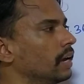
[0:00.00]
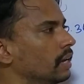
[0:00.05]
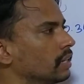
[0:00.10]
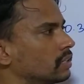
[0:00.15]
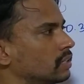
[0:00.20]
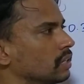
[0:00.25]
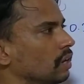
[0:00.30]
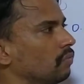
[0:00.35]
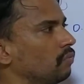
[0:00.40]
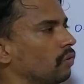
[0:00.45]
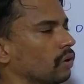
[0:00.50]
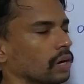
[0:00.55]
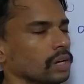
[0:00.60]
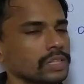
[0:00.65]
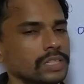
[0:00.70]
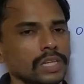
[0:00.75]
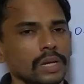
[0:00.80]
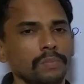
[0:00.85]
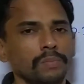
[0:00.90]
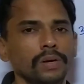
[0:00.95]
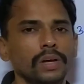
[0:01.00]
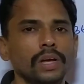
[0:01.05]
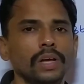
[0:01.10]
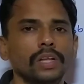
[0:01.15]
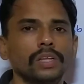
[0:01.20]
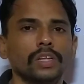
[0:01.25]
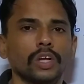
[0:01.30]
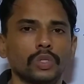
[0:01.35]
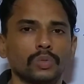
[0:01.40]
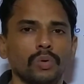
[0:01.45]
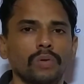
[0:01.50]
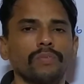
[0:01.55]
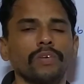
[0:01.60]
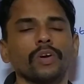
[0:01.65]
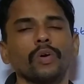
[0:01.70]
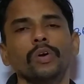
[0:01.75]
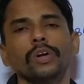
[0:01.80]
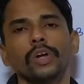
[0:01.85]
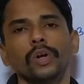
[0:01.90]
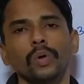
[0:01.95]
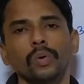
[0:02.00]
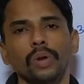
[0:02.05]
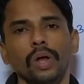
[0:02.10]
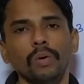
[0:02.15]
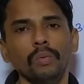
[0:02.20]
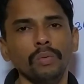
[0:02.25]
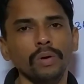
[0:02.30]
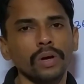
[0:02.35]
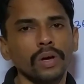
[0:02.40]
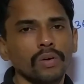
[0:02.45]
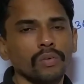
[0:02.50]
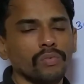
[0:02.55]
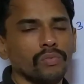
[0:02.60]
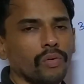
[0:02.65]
HCF or HCM? That's what we're going to do now.